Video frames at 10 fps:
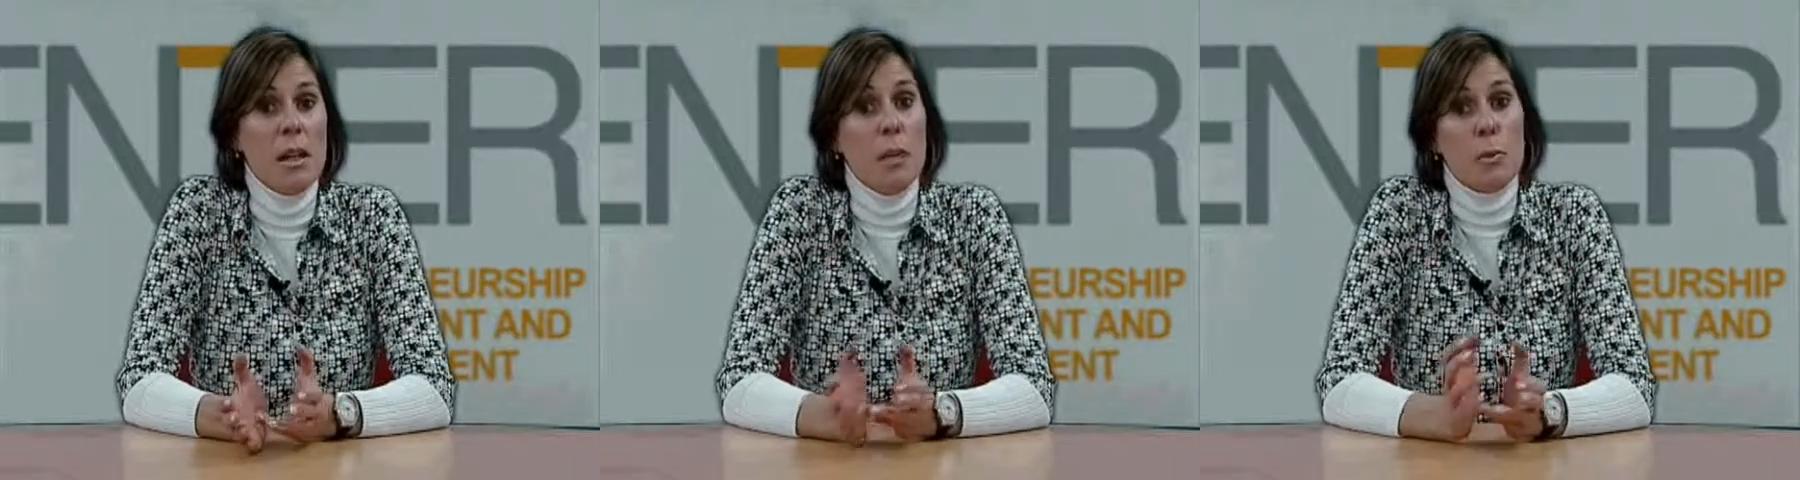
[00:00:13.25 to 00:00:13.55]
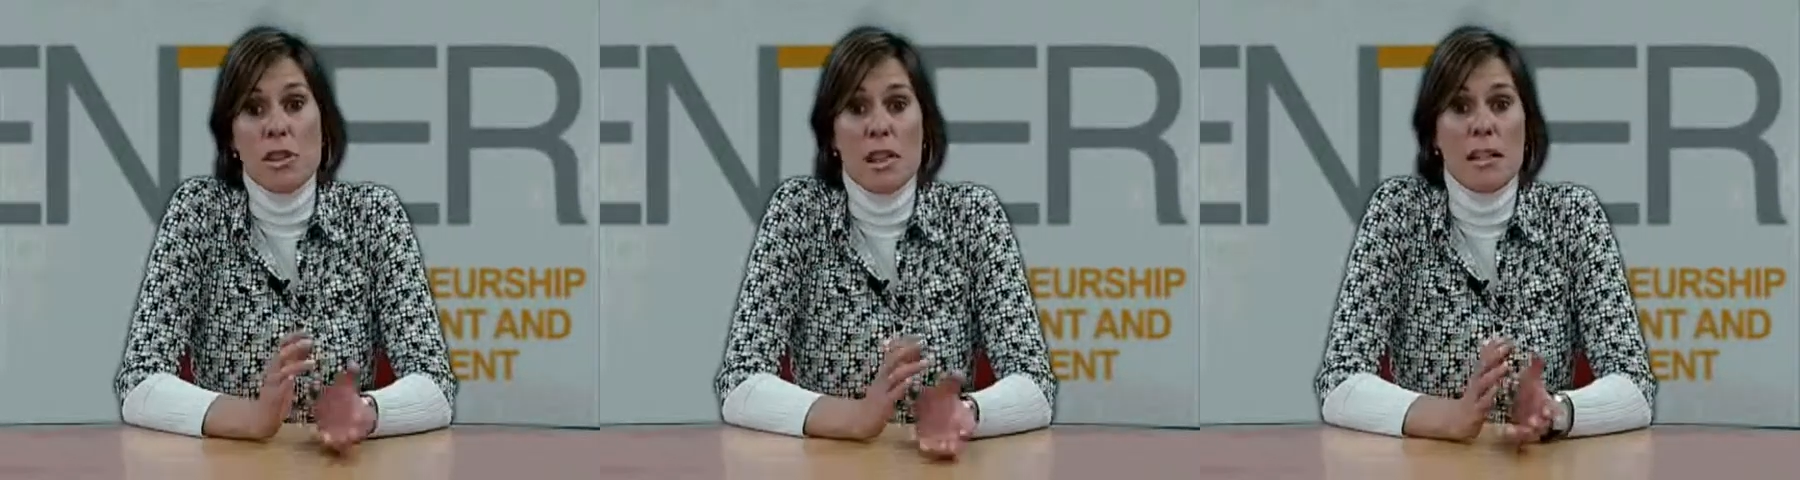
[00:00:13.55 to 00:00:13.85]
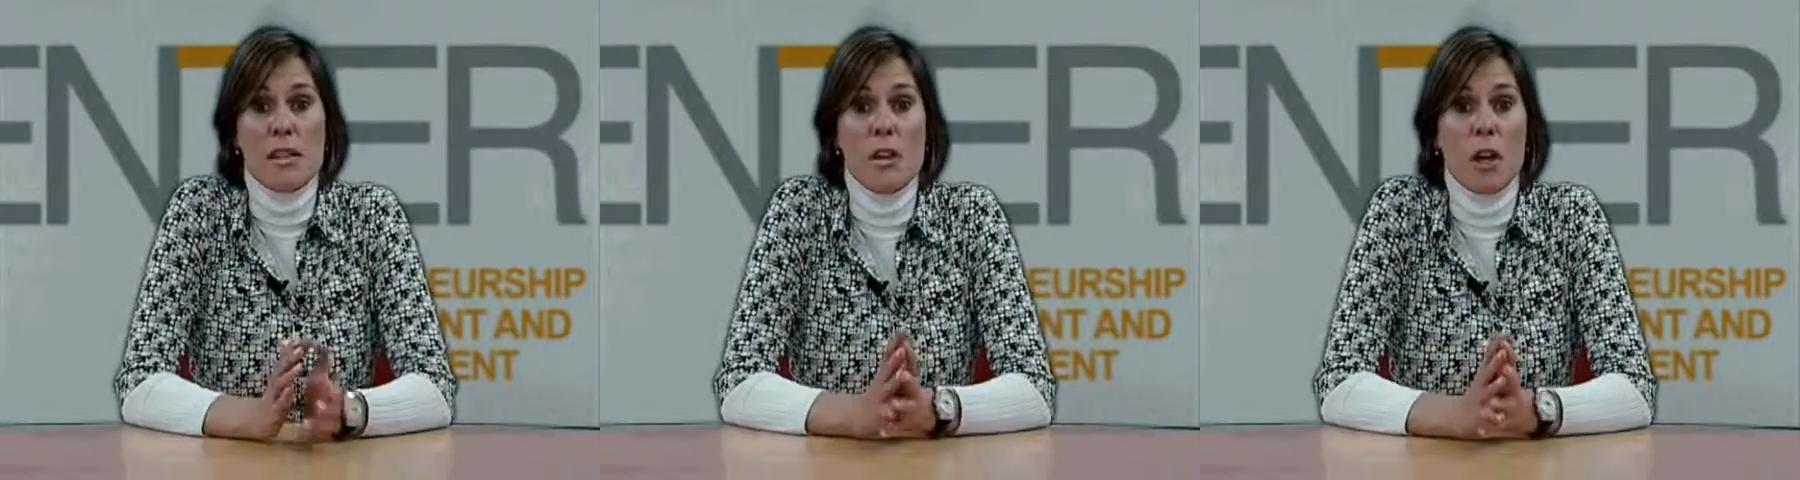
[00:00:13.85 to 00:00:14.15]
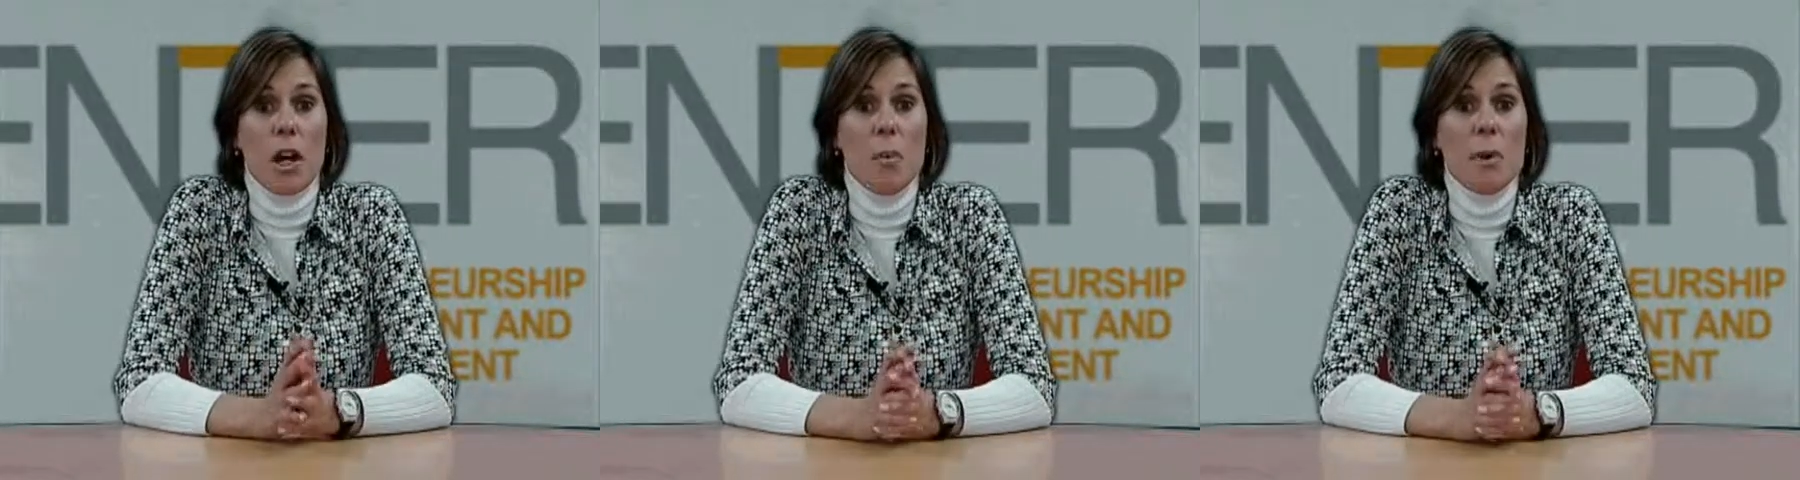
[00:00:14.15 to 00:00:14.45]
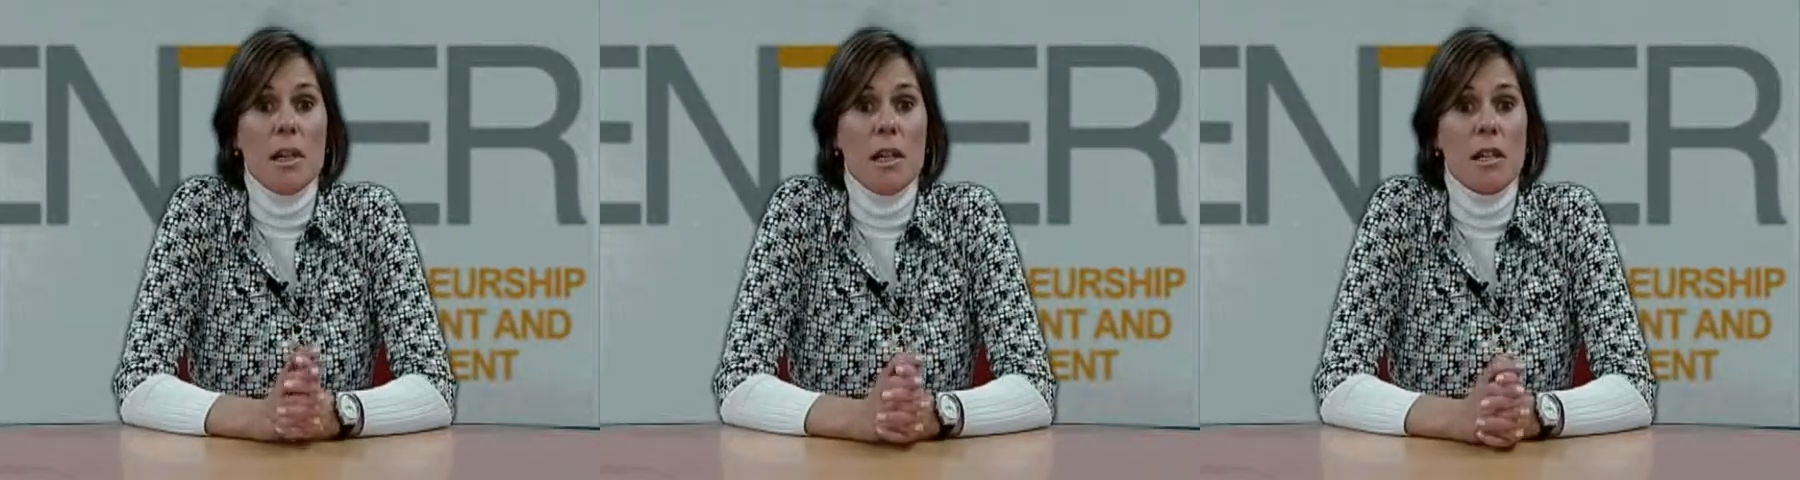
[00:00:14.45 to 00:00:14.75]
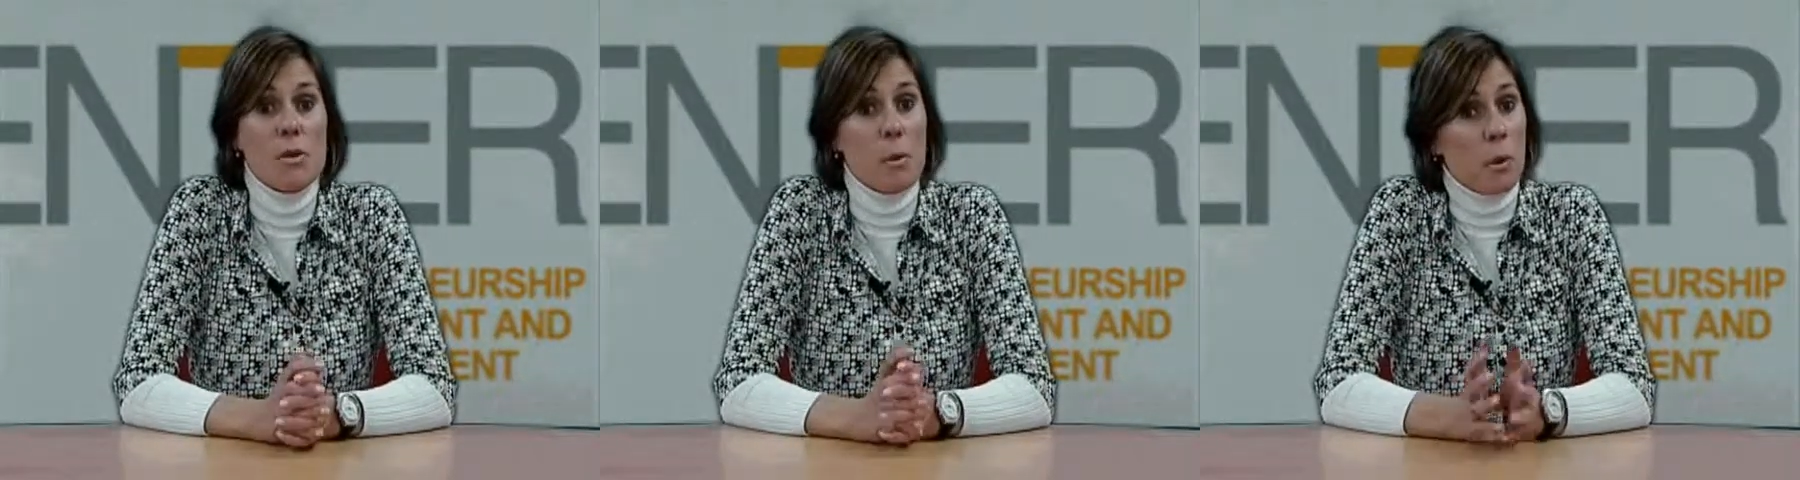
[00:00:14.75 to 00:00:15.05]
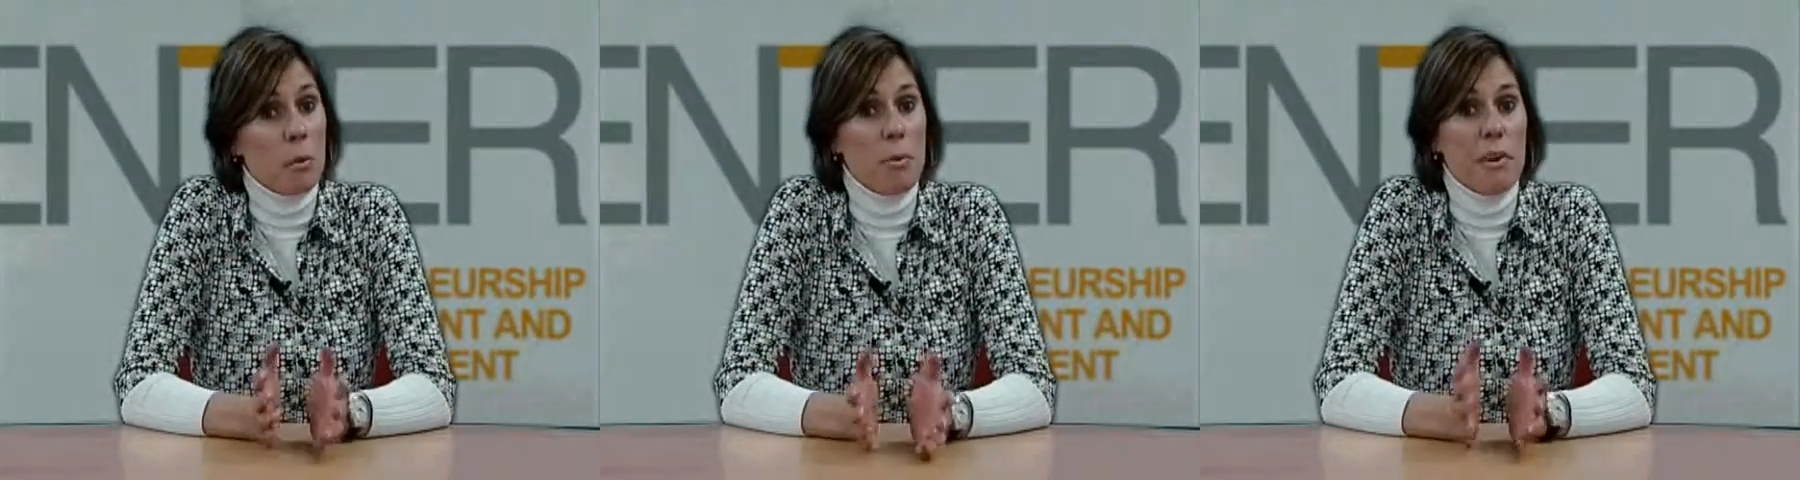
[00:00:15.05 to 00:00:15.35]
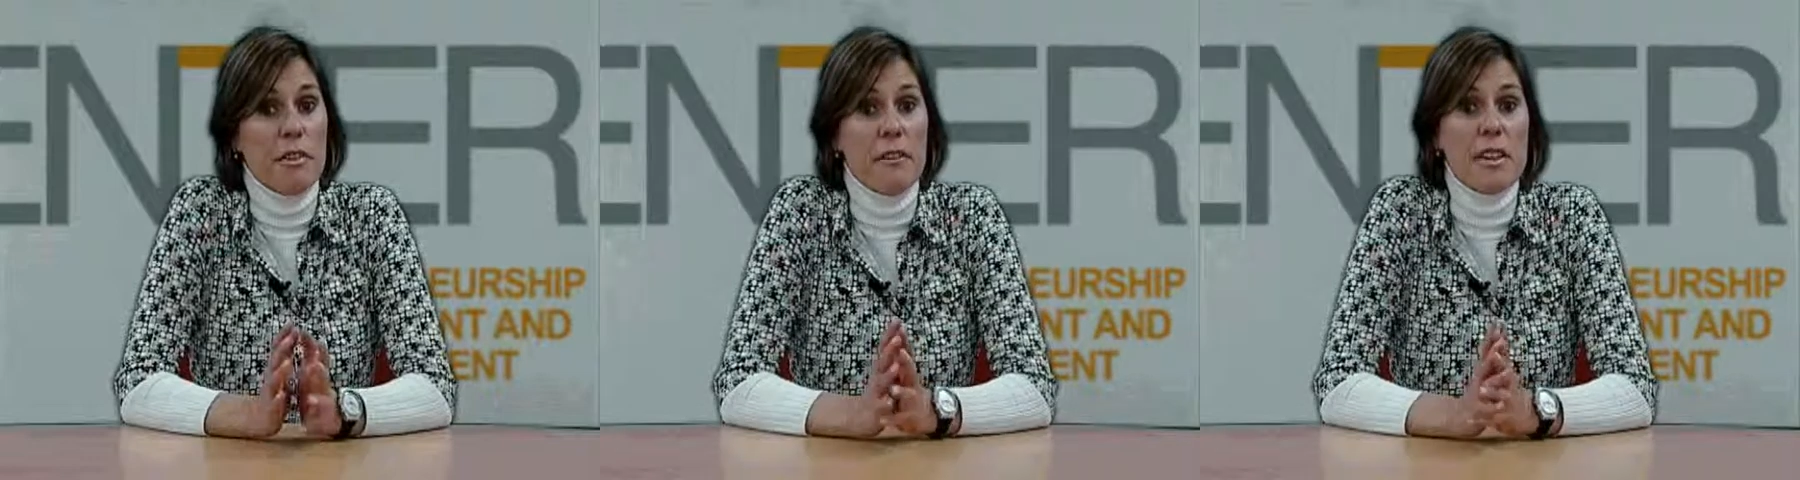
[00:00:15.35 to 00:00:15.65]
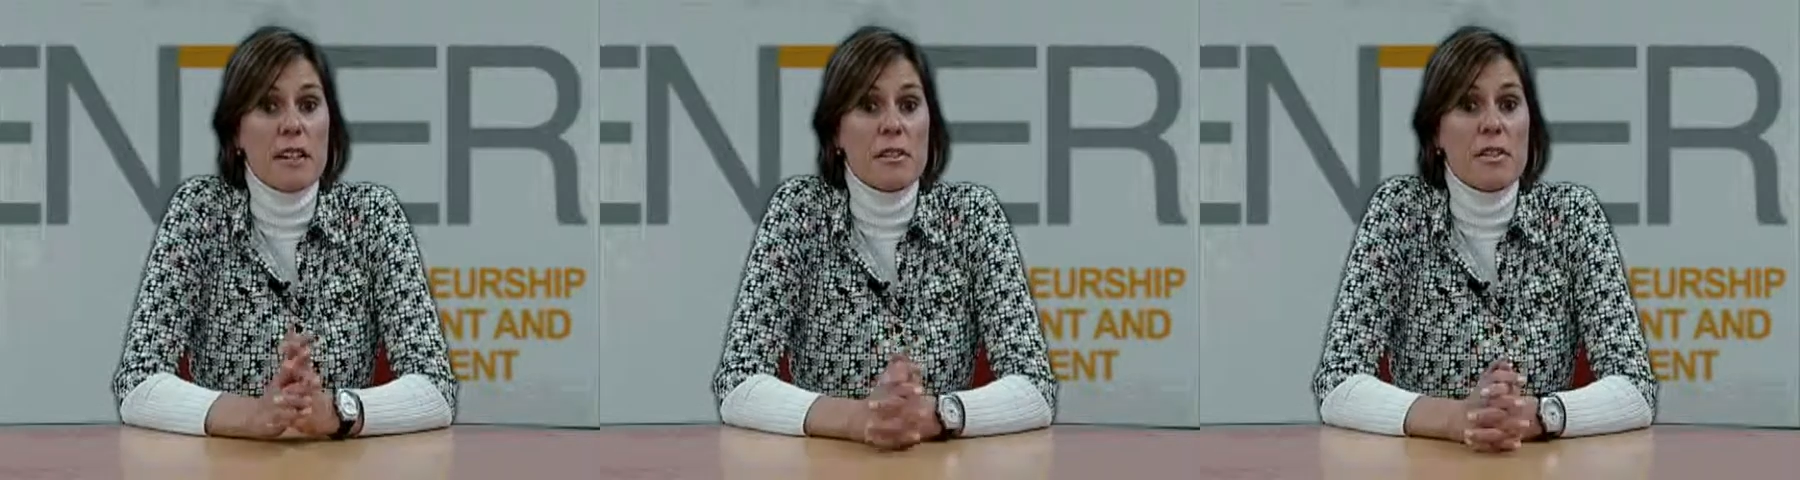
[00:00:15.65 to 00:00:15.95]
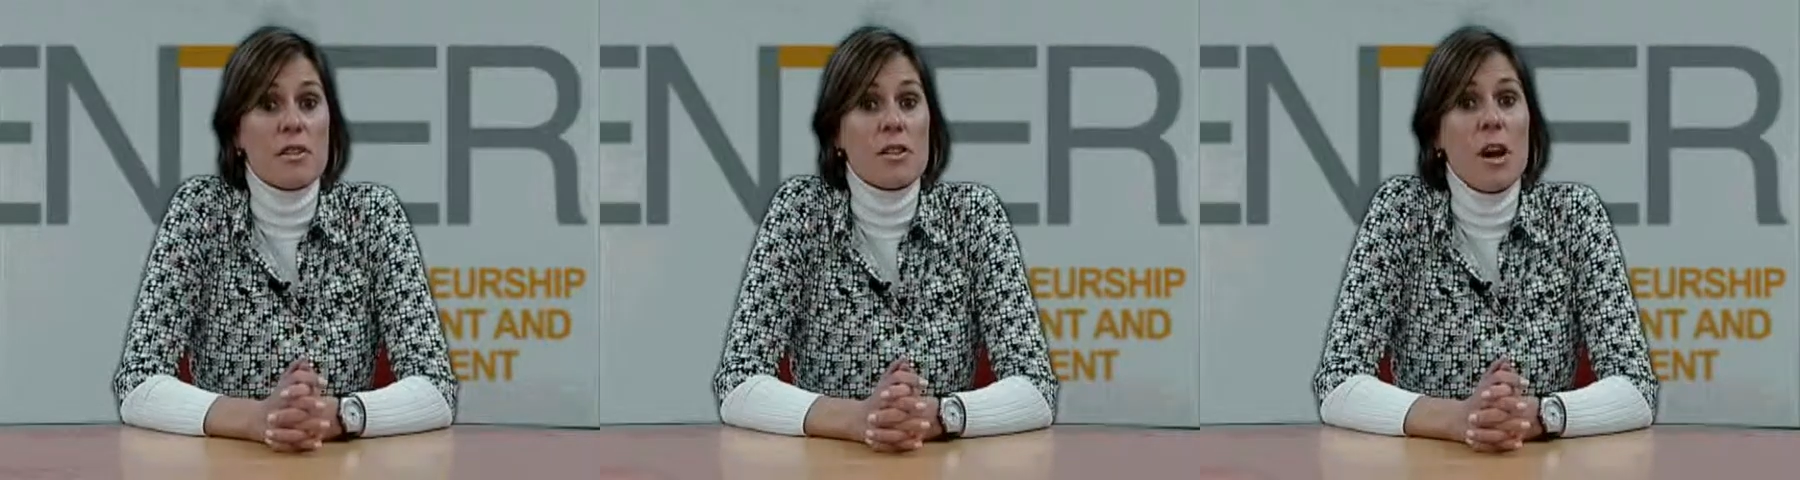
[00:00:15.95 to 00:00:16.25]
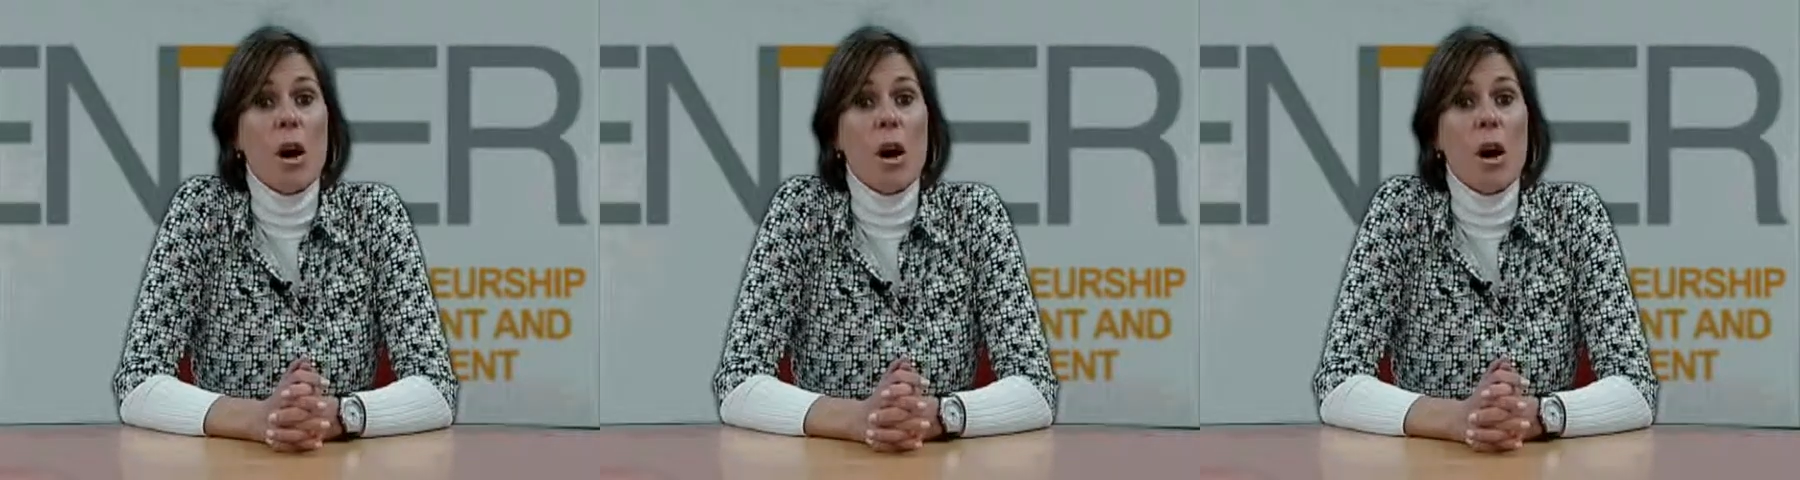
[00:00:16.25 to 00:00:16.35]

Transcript: present your company to a group of investors,